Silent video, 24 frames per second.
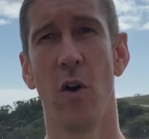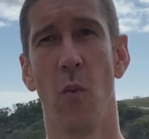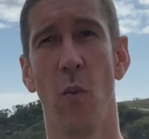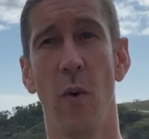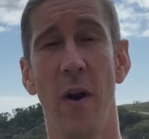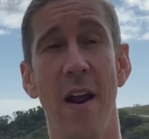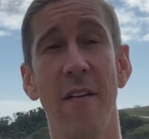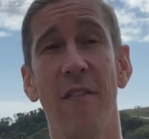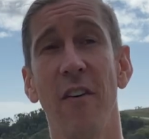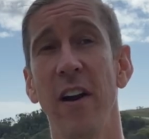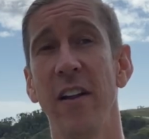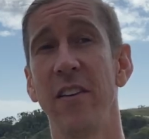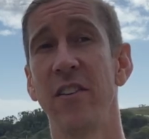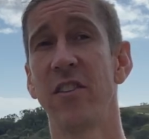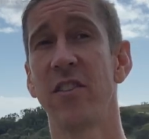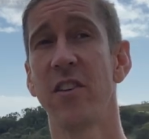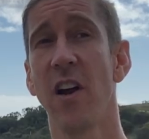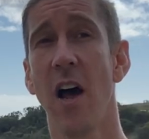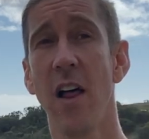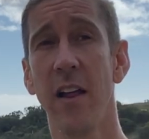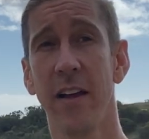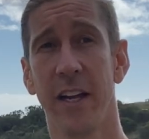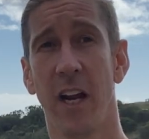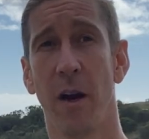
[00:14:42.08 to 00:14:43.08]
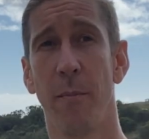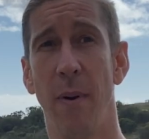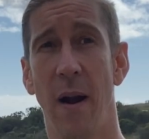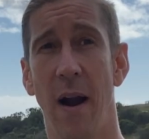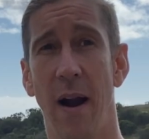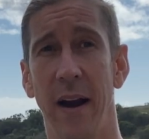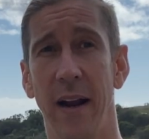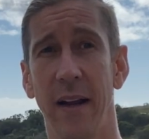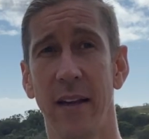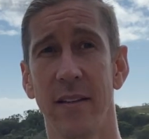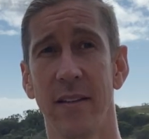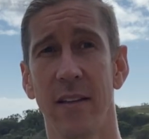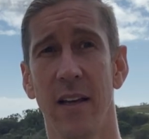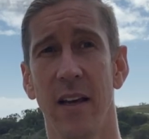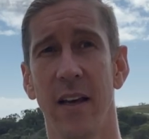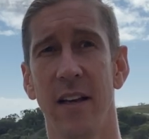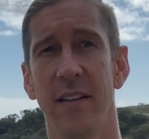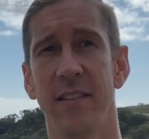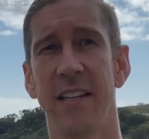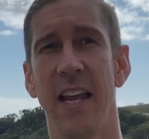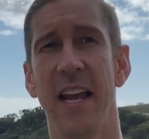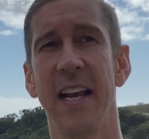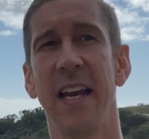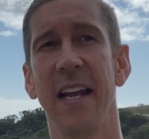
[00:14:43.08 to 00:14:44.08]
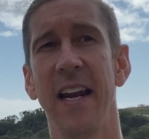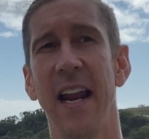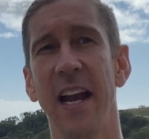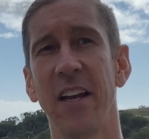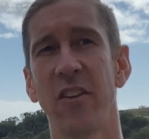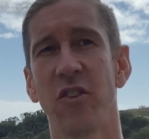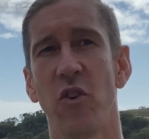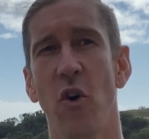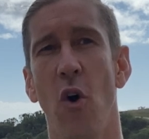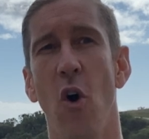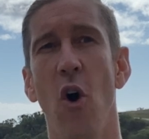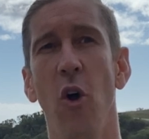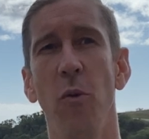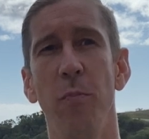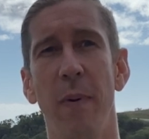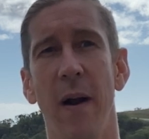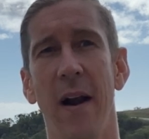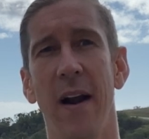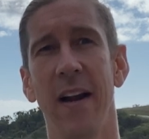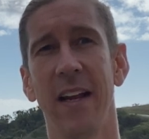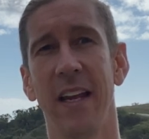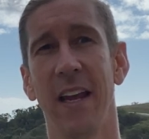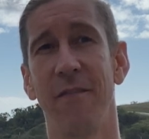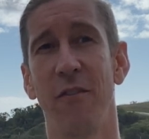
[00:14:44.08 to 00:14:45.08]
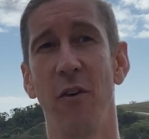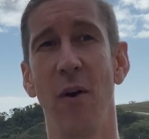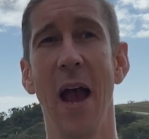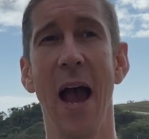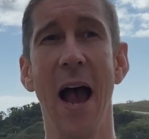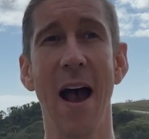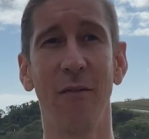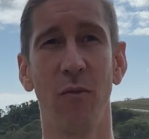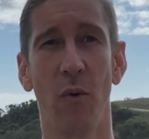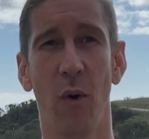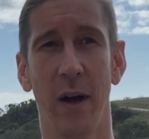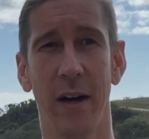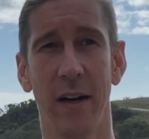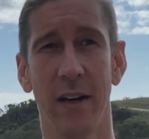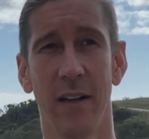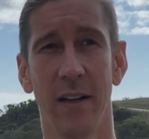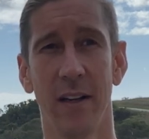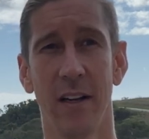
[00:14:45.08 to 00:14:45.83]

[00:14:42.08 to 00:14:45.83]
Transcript: Whenever installing your bearings, take an extra old bearing if you have one,